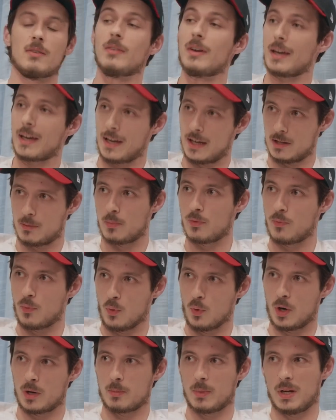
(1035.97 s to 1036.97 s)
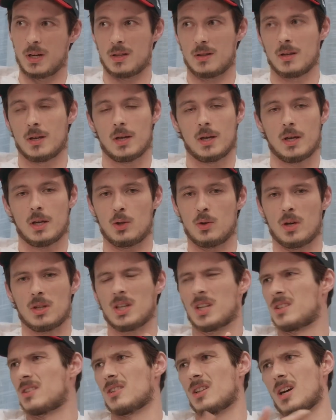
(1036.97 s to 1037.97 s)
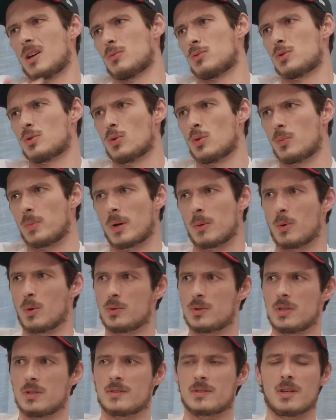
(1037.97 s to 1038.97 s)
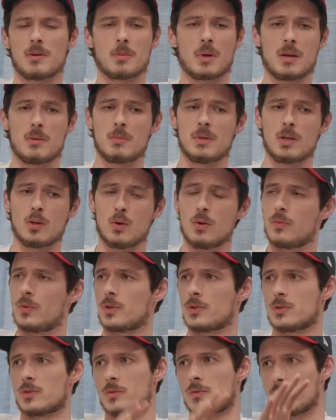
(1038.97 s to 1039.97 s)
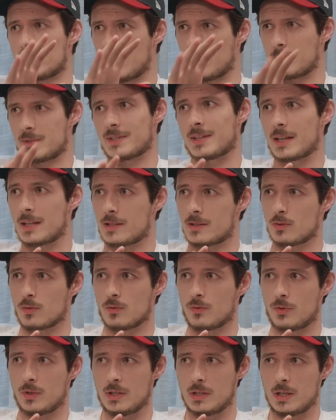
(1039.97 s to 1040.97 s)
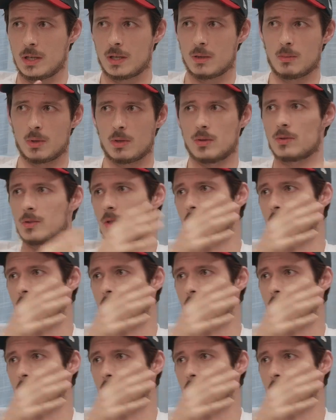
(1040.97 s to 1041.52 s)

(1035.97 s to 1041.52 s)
They had before, but you are not allowed to promoting some gambling offers in some states of India, because